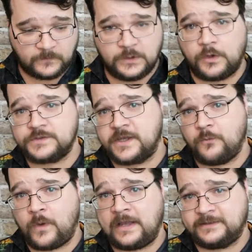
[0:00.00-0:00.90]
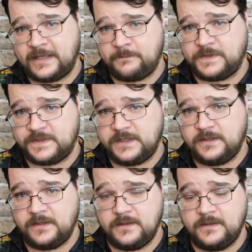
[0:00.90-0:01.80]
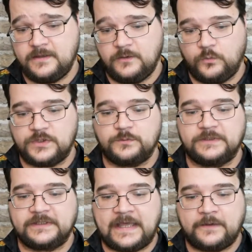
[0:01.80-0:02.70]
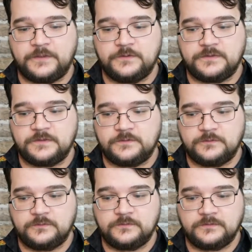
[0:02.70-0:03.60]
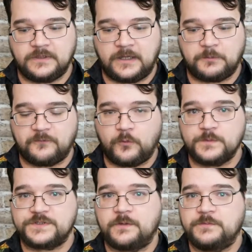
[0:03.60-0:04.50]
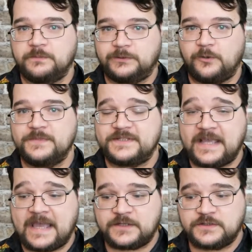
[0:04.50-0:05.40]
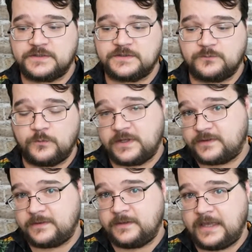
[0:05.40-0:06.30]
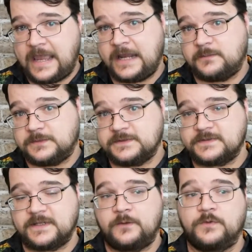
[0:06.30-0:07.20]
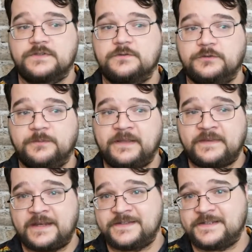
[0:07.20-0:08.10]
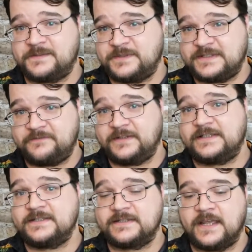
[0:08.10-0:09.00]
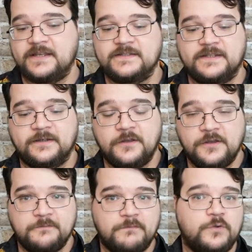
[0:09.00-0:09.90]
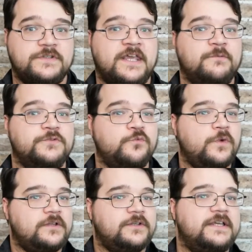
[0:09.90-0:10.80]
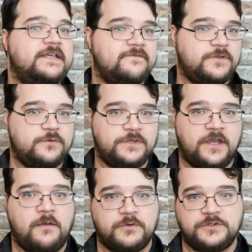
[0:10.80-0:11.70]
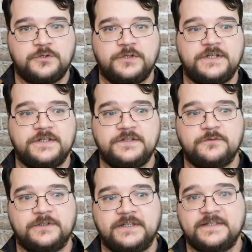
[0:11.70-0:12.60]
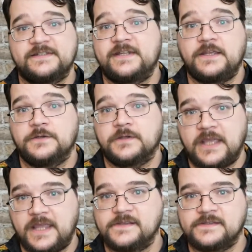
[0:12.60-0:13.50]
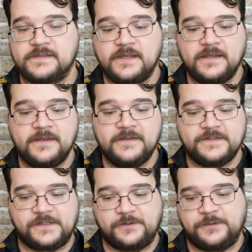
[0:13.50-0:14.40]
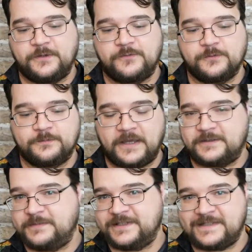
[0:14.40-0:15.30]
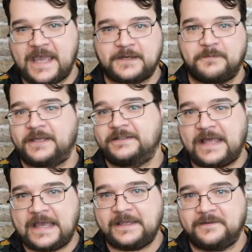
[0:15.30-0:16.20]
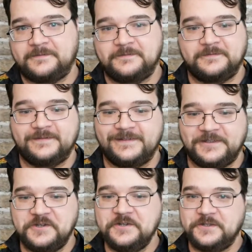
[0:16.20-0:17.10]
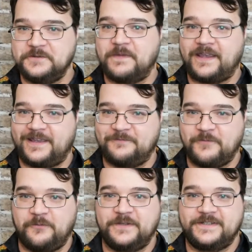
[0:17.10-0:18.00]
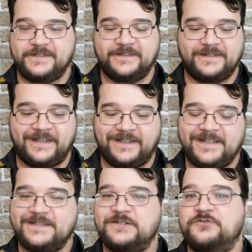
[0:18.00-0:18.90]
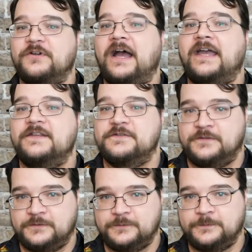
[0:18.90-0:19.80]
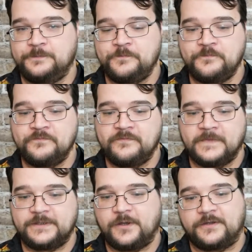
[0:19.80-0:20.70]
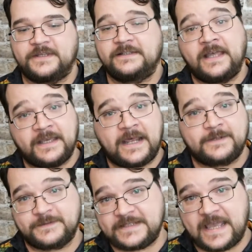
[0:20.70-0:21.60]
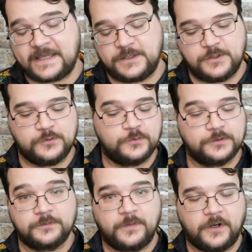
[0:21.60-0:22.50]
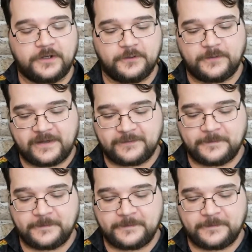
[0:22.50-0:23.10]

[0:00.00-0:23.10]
You also get wild empathy, which will allow you to perform some diplomacy actions with animals. And what's cool about that is it specifically states that most animals will give you the opportunity to at least state your case. So, if you're about to be attacked by a lion, you might get a moment to at least try to talk that lion out of attacking you or your party or whatever.